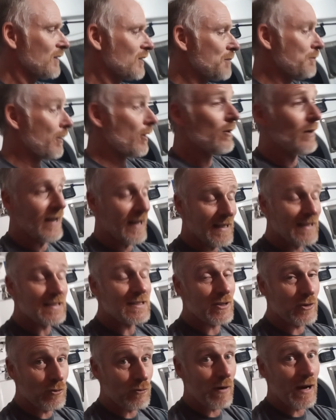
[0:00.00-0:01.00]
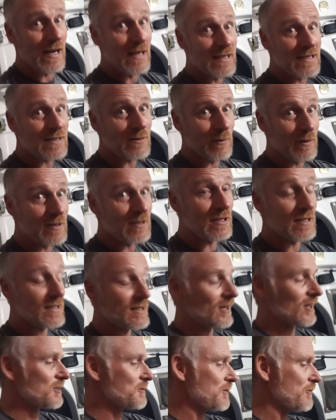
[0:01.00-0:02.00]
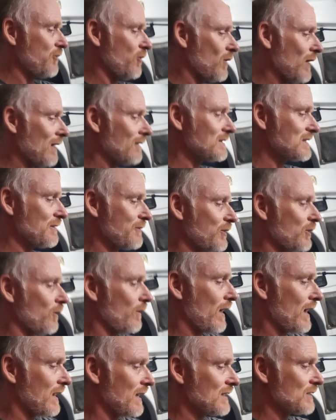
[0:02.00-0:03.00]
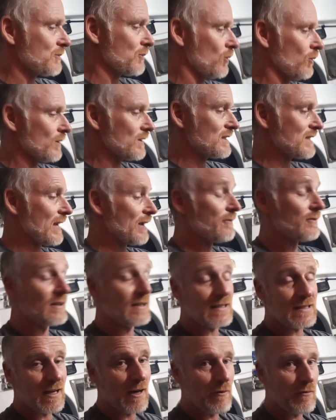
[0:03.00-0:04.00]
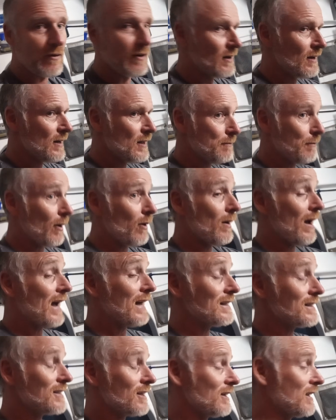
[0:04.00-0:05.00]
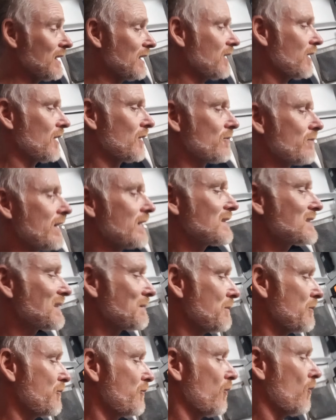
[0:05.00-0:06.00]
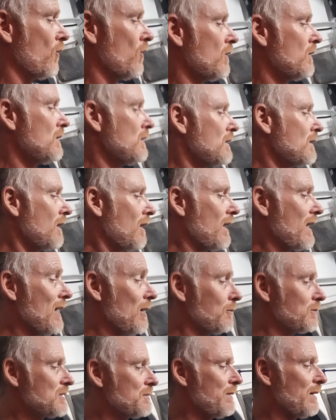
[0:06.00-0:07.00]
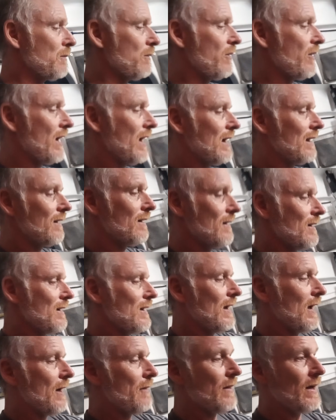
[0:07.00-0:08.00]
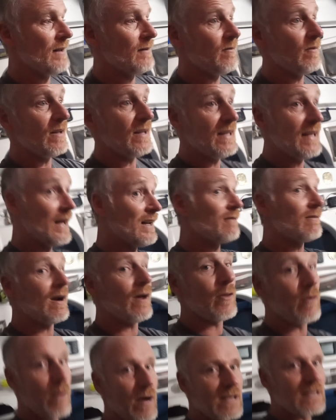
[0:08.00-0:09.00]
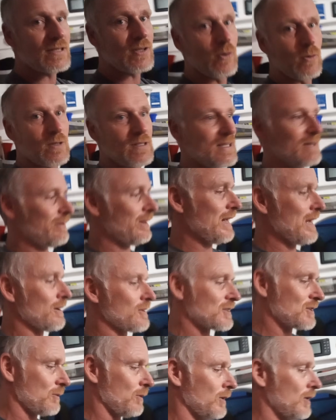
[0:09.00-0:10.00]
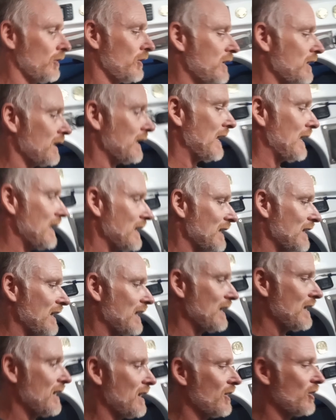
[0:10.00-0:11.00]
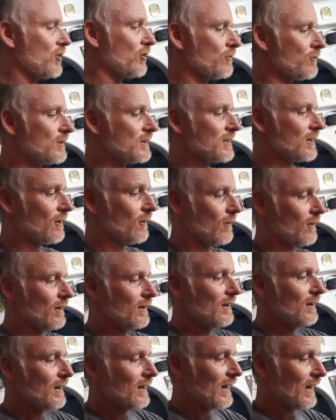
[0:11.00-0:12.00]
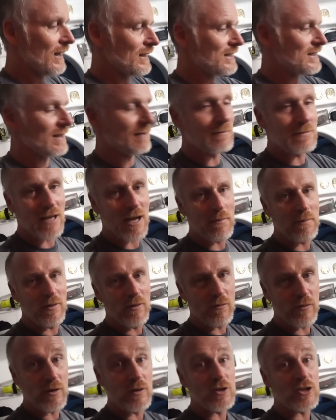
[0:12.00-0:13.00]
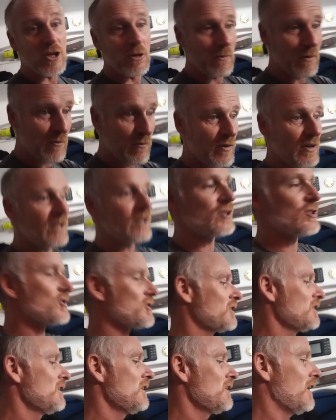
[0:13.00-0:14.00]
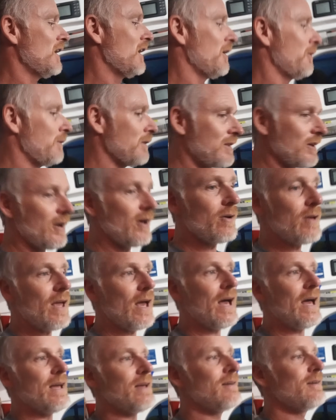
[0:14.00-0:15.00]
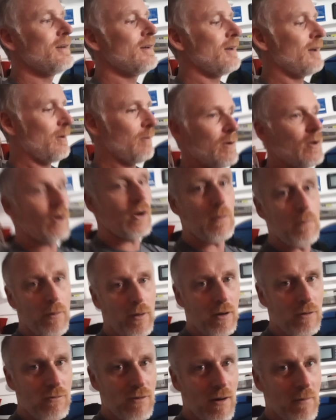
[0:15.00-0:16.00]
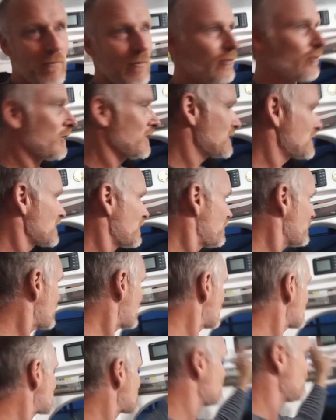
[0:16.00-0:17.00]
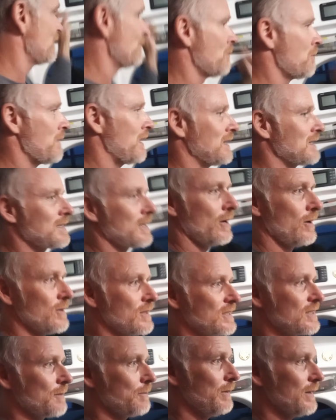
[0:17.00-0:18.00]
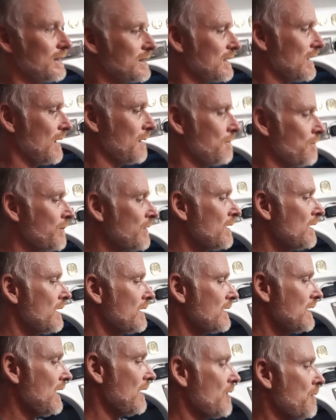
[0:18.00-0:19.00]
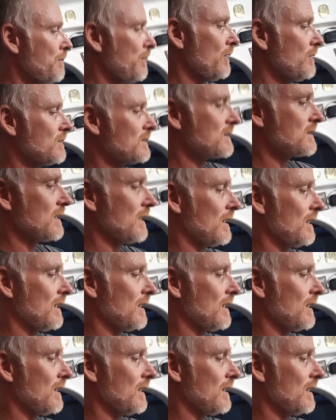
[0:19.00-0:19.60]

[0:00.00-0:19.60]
boat into the race. We discussed before how difficult that is with all the safety stuff. Boat hadn't done any kind of racing before. I helped a bit with that, and then getting around the race course and everything else. So we'll look at getting a good result at some time in the future. We finished, we did okay, and we got a bottle of rum for it. So we've got some little mementos, but yeah, the boat's